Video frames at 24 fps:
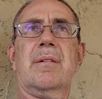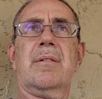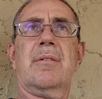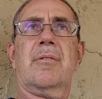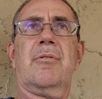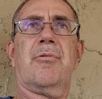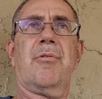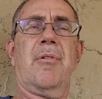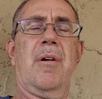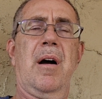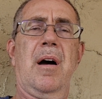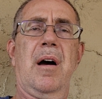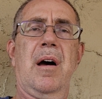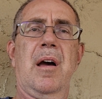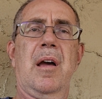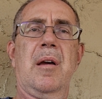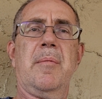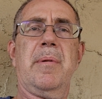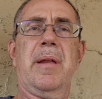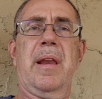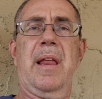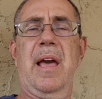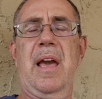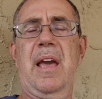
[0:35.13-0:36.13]

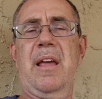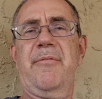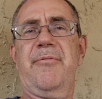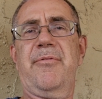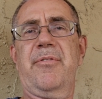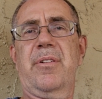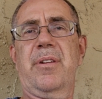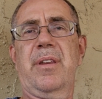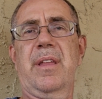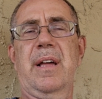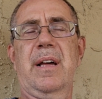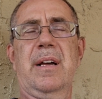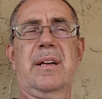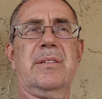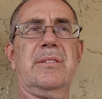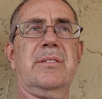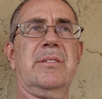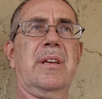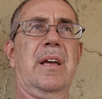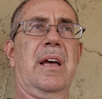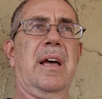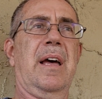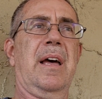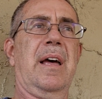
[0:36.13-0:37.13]
crime and hatefulness
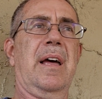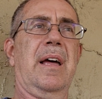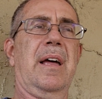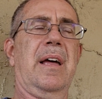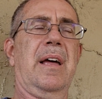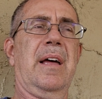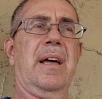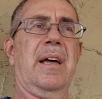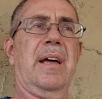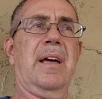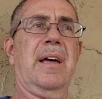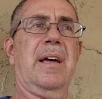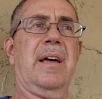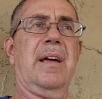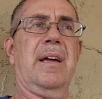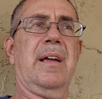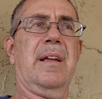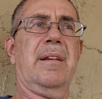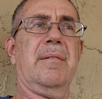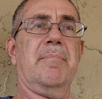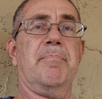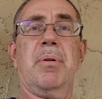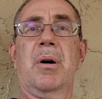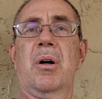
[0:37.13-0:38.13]

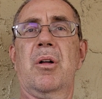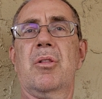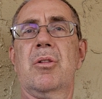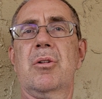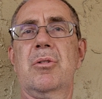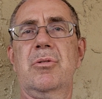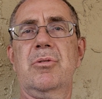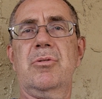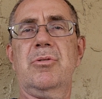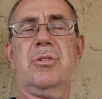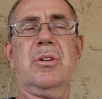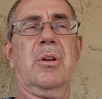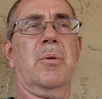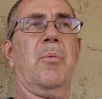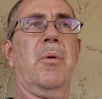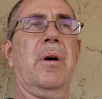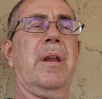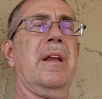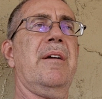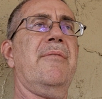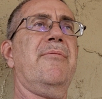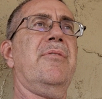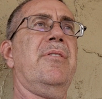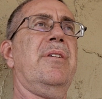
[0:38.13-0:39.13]
and pollution,
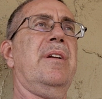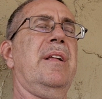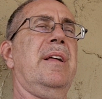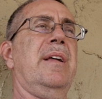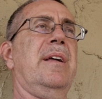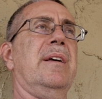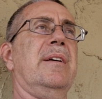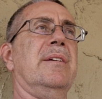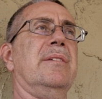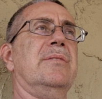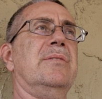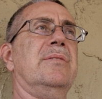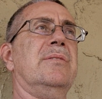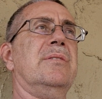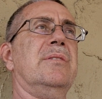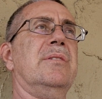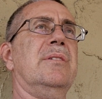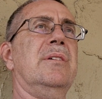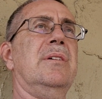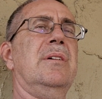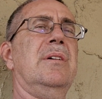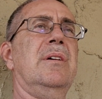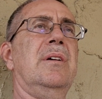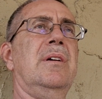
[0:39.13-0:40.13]
whatever it is.
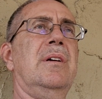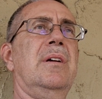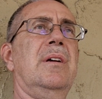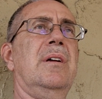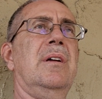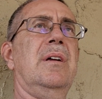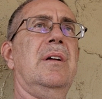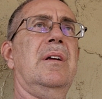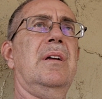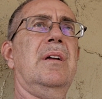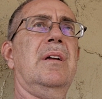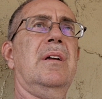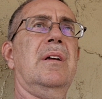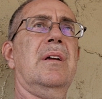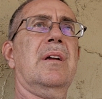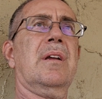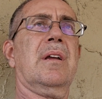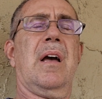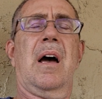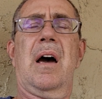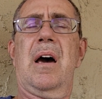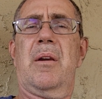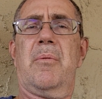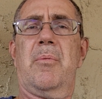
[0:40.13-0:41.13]

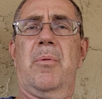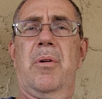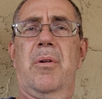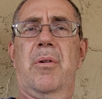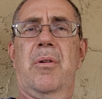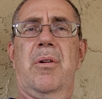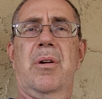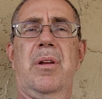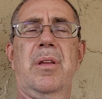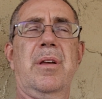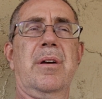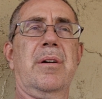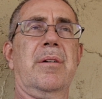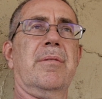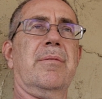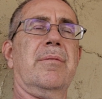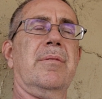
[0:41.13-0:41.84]
God, where are you?